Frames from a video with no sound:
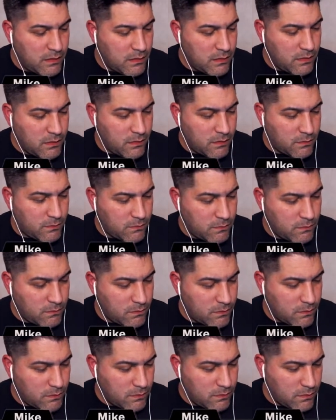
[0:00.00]

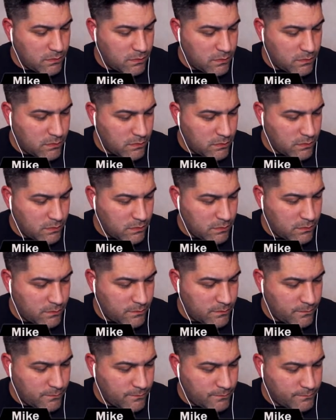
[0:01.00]

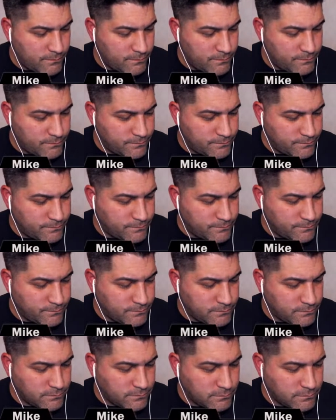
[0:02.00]

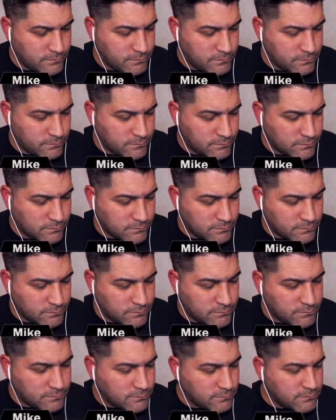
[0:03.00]

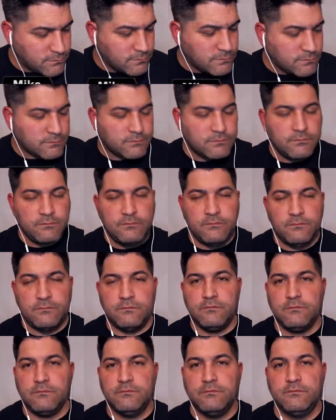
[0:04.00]

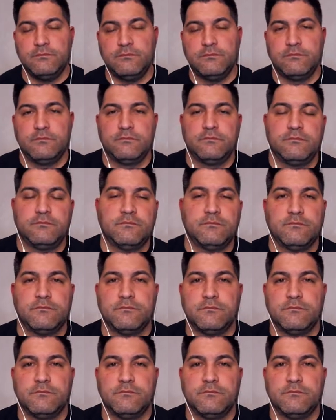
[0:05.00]
(not speaking)